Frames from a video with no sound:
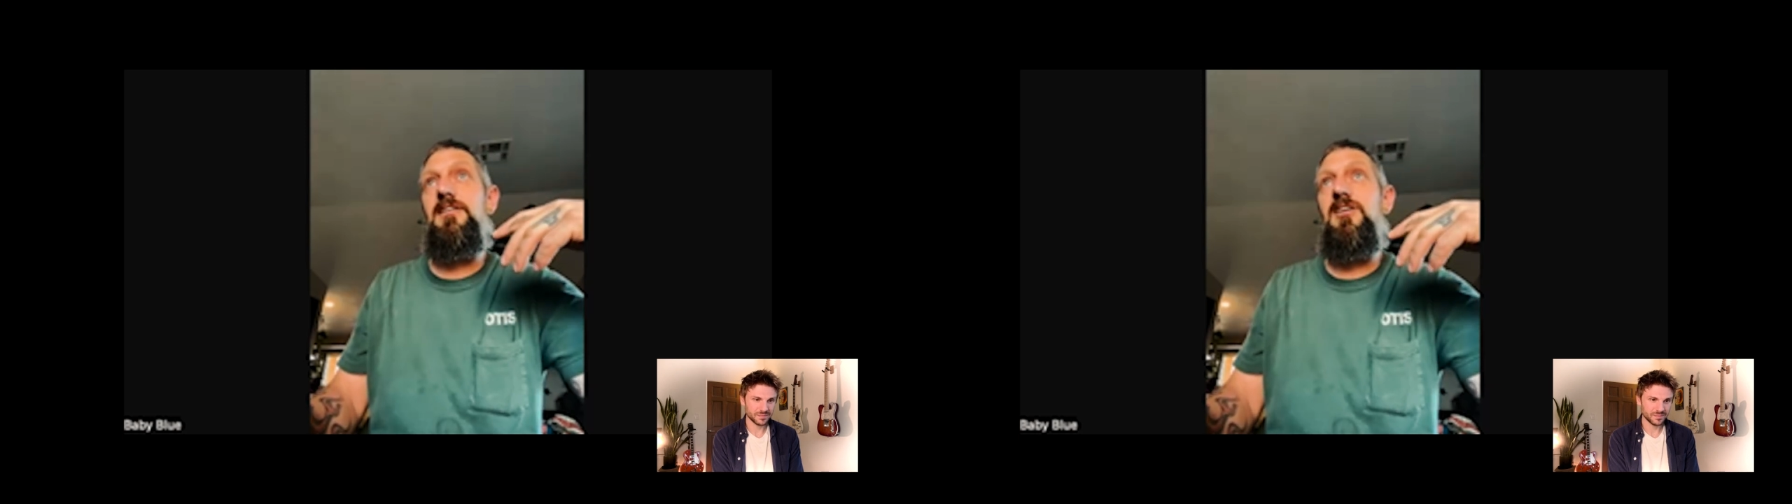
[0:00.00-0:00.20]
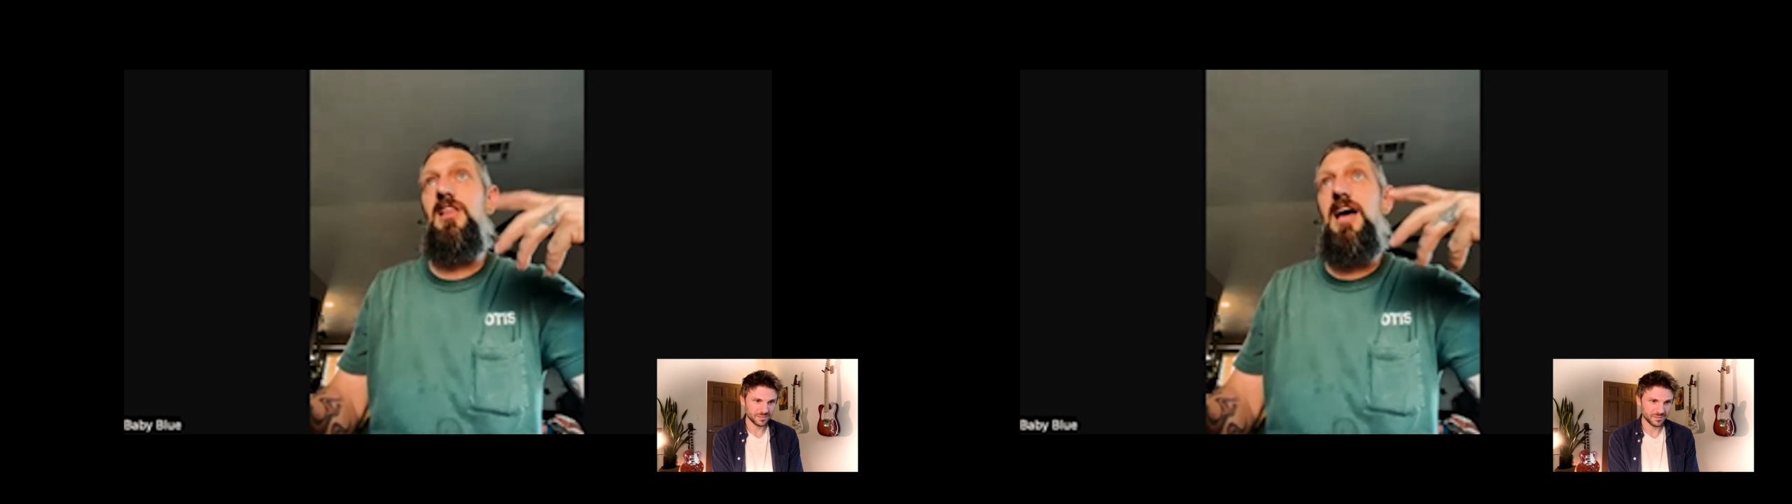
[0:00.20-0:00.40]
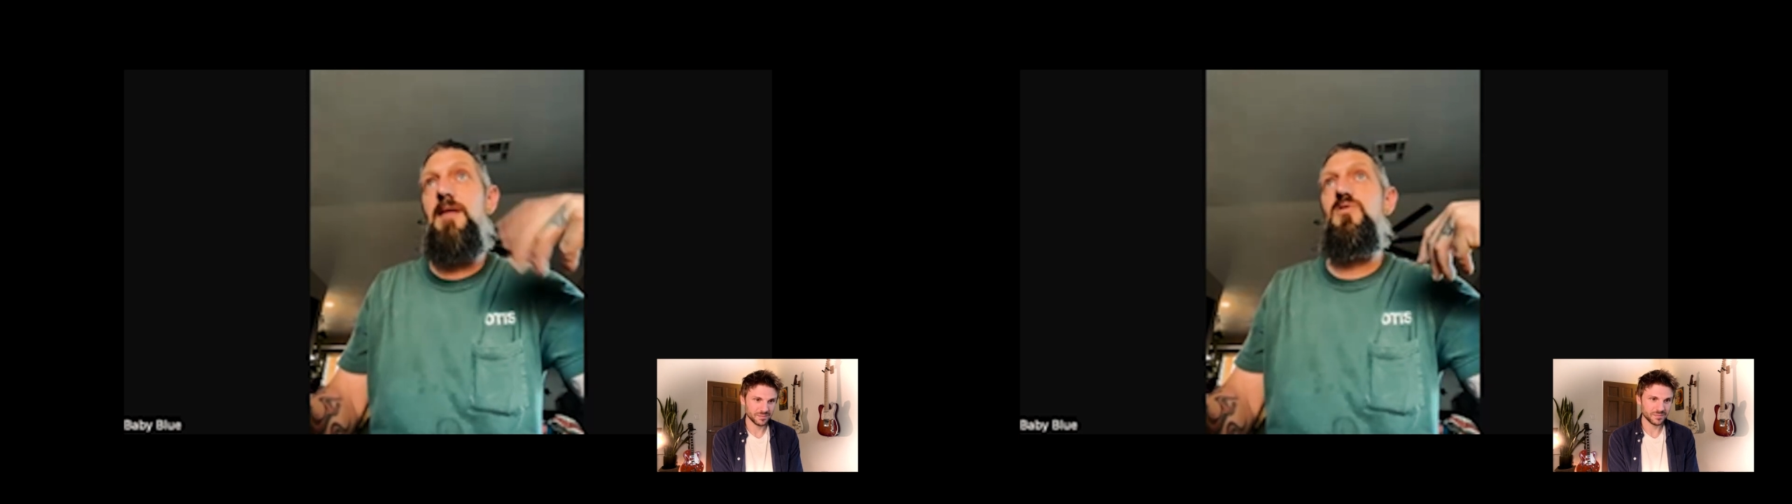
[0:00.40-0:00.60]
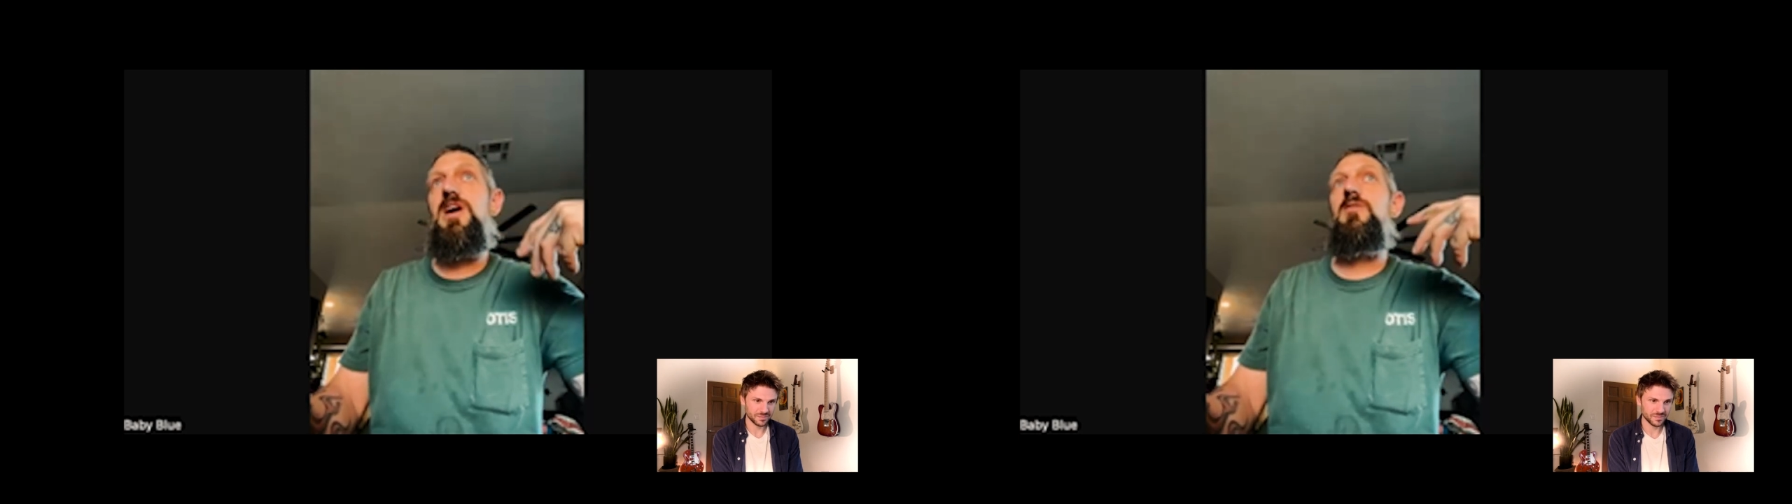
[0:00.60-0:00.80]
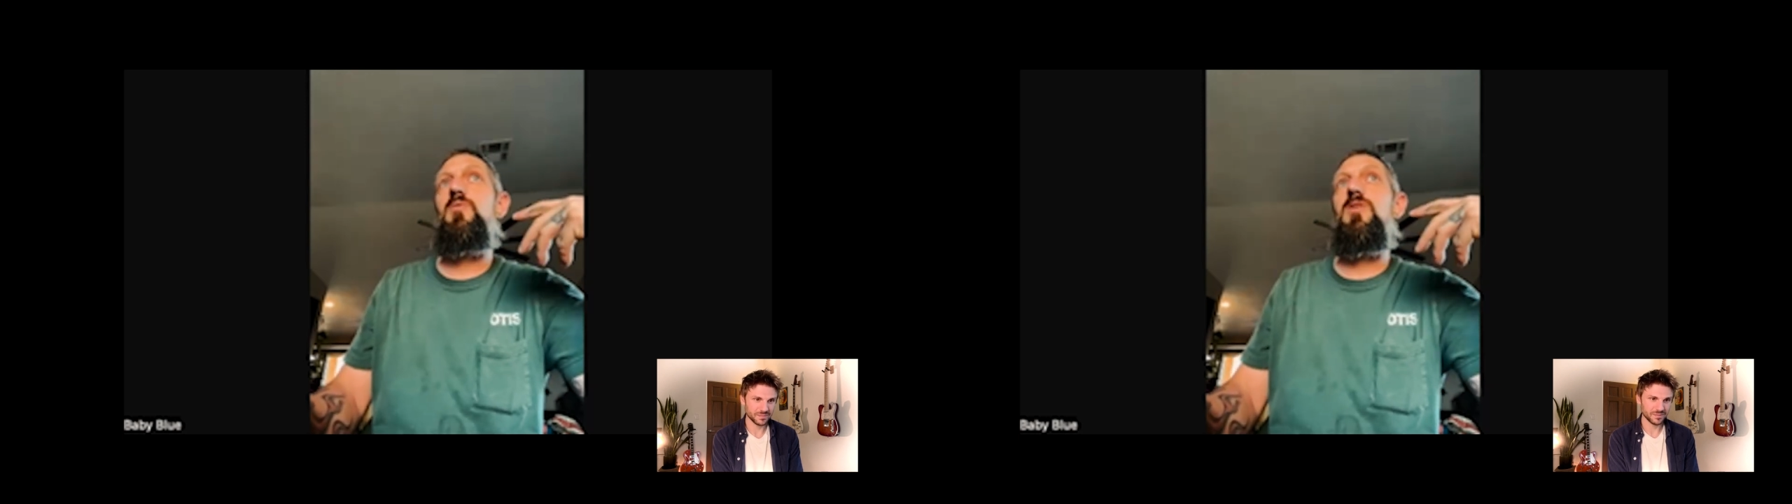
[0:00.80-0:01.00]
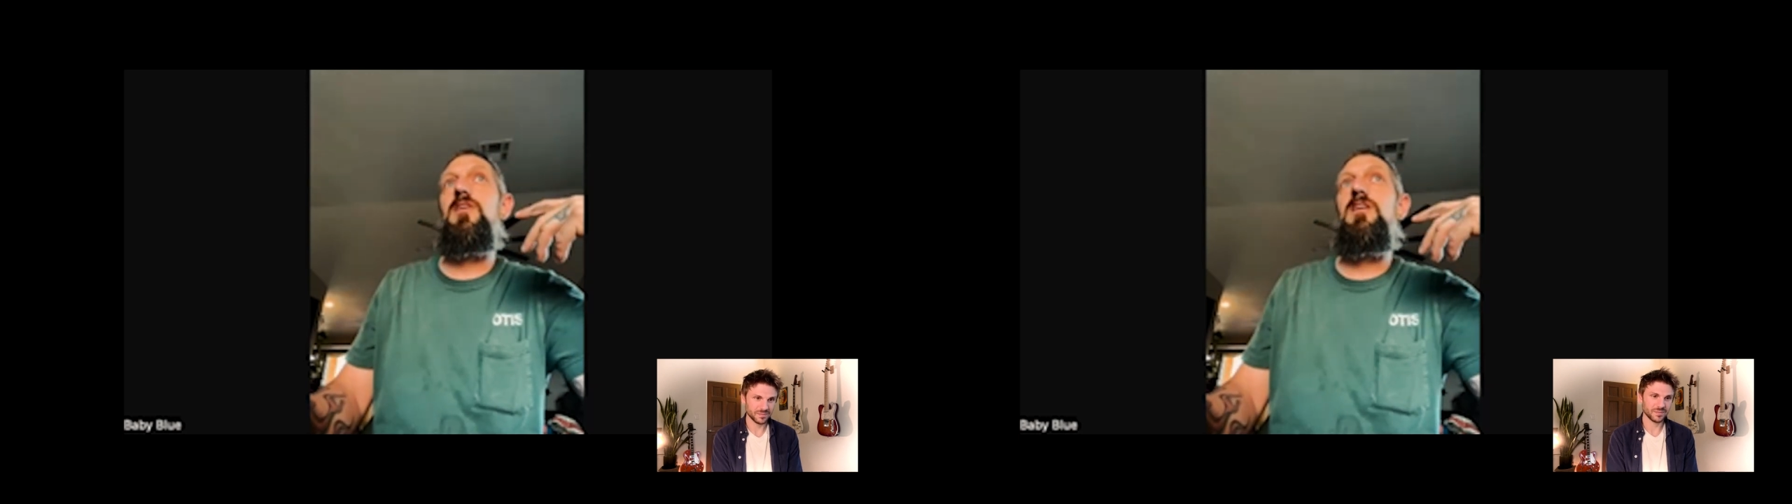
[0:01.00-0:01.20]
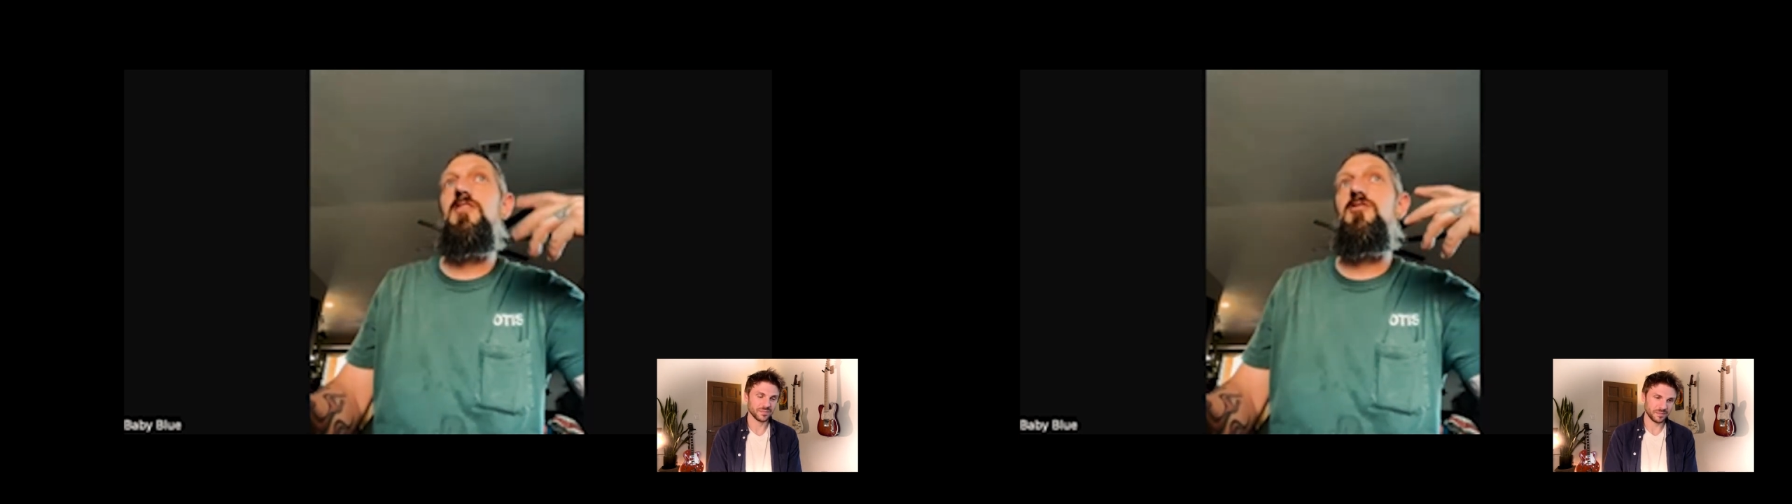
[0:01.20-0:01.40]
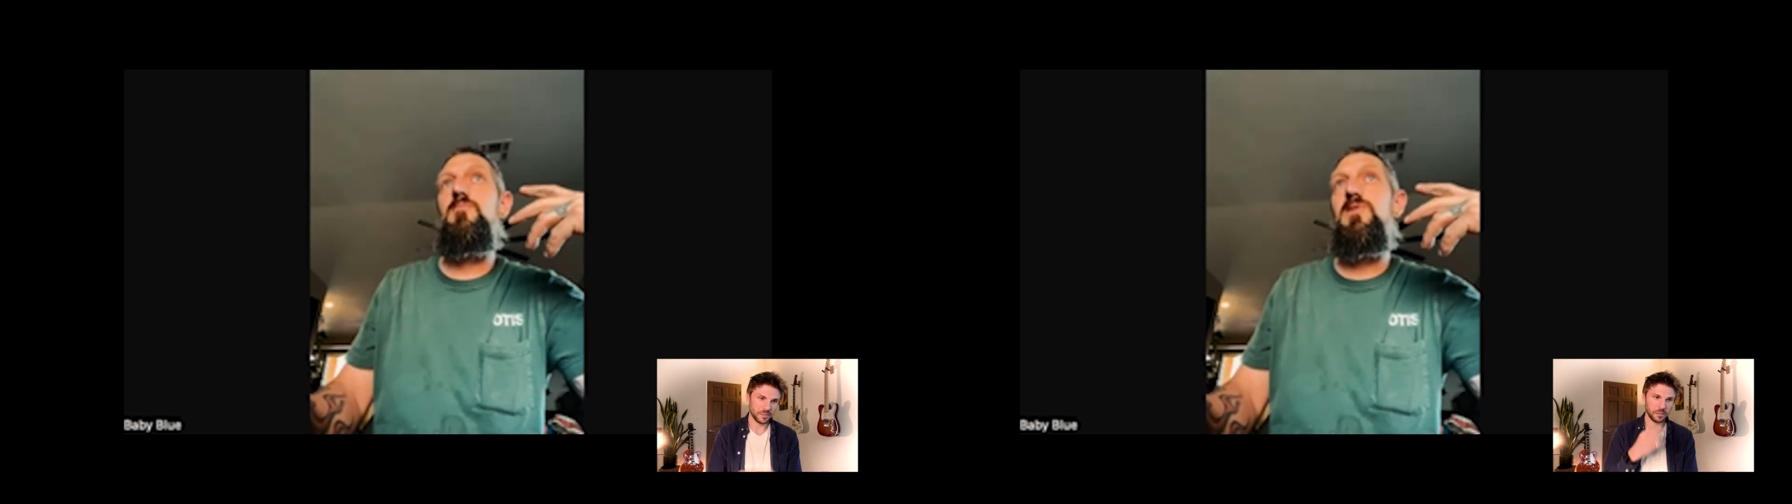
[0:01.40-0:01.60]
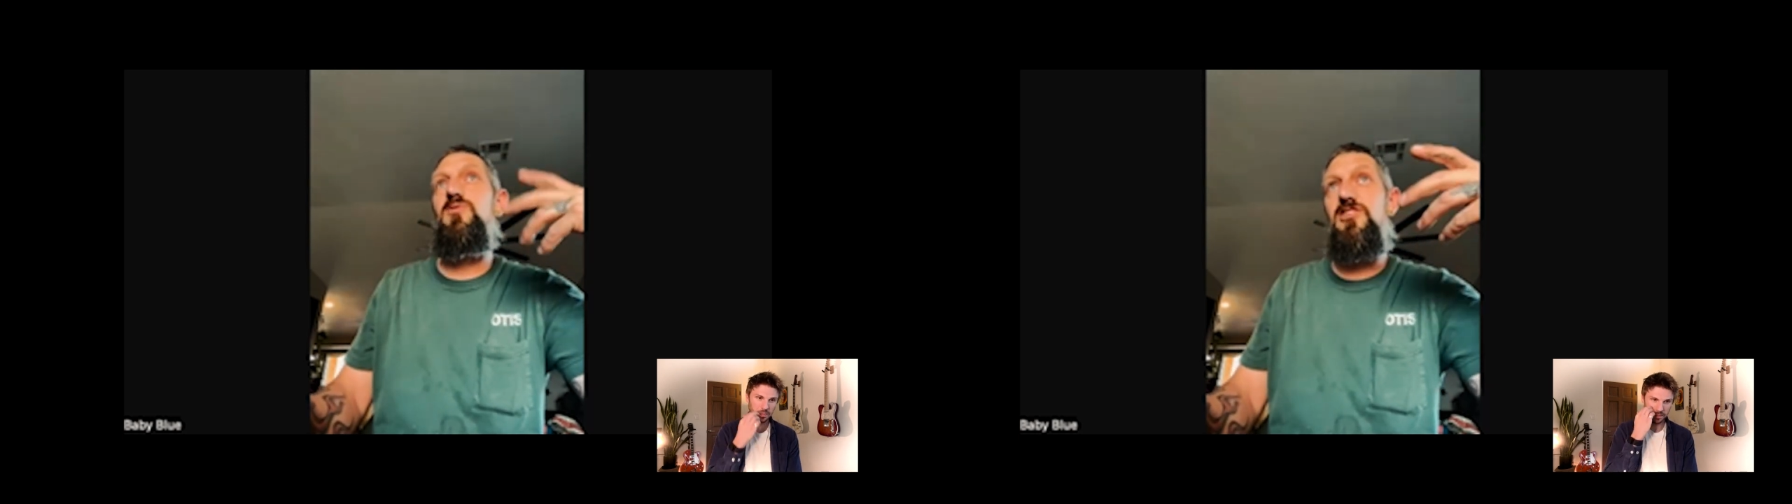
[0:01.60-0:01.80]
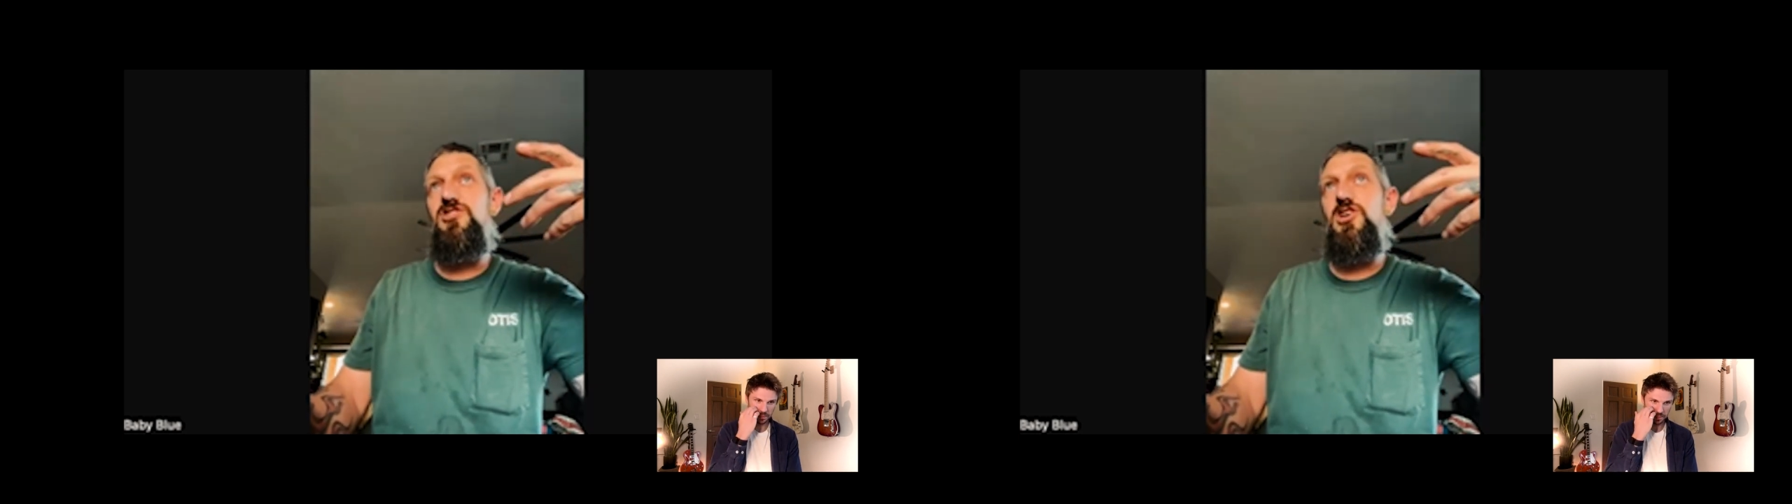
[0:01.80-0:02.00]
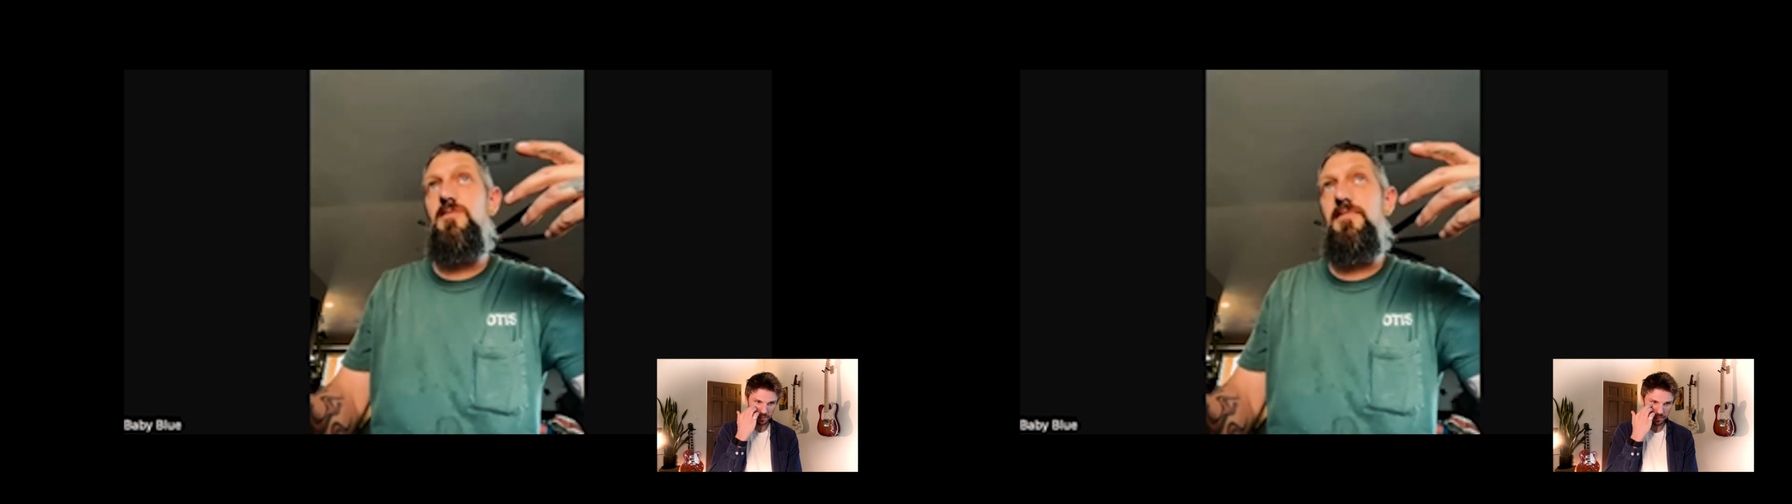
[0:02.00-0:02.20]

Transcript: collaborated with another musician